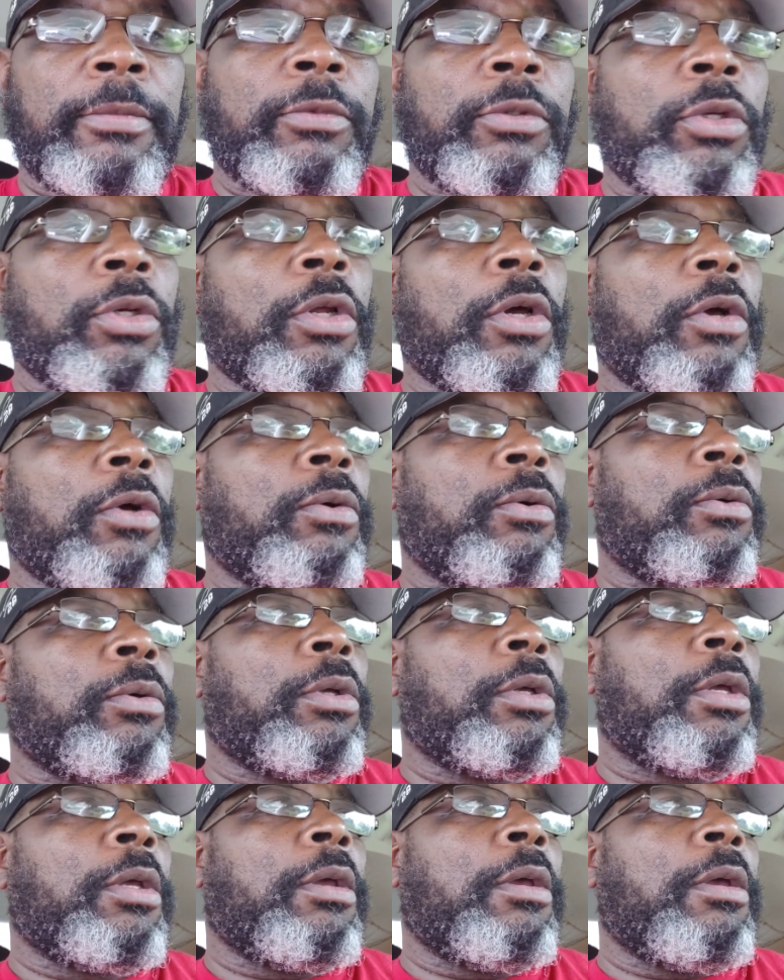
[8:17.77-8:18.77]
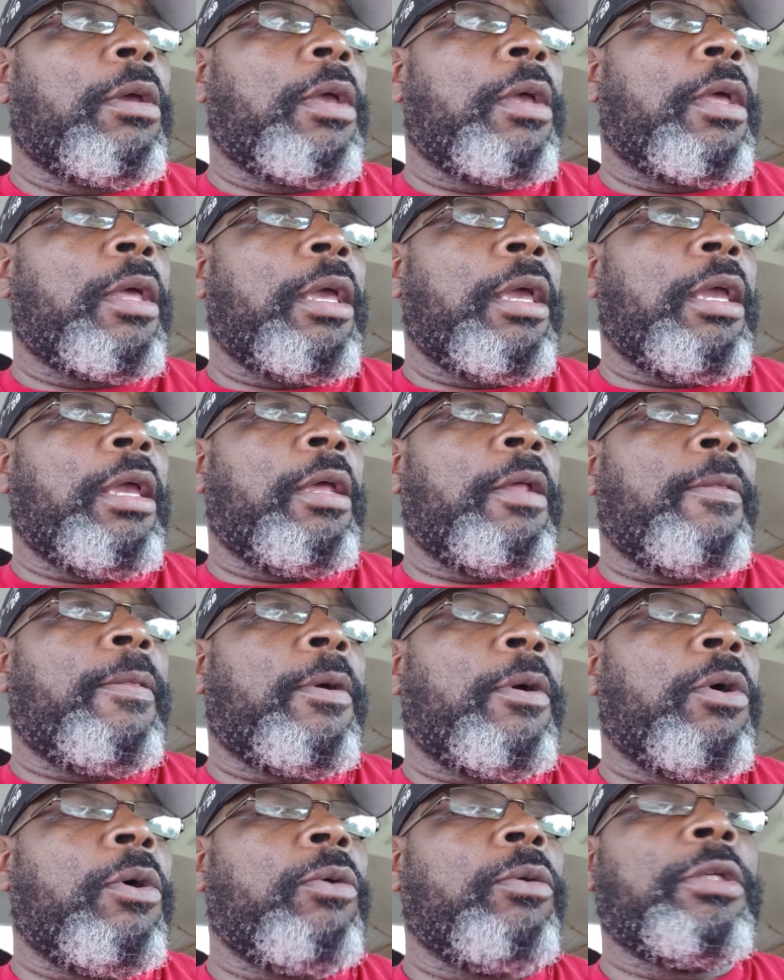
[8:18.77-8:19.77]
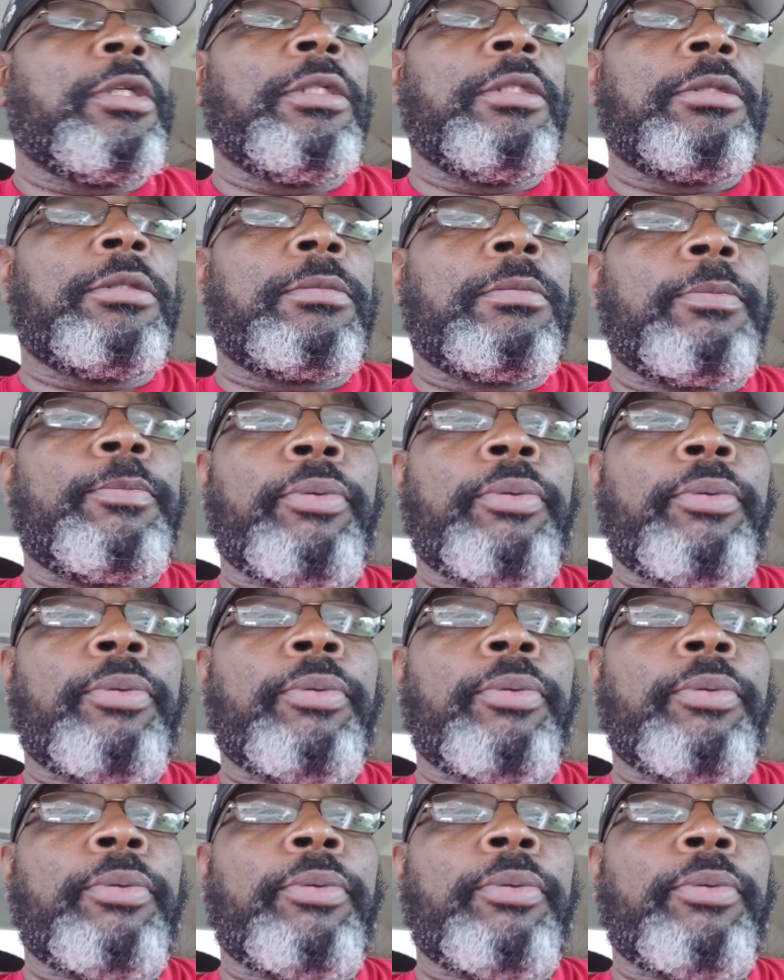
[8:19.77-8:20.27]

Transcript: And the only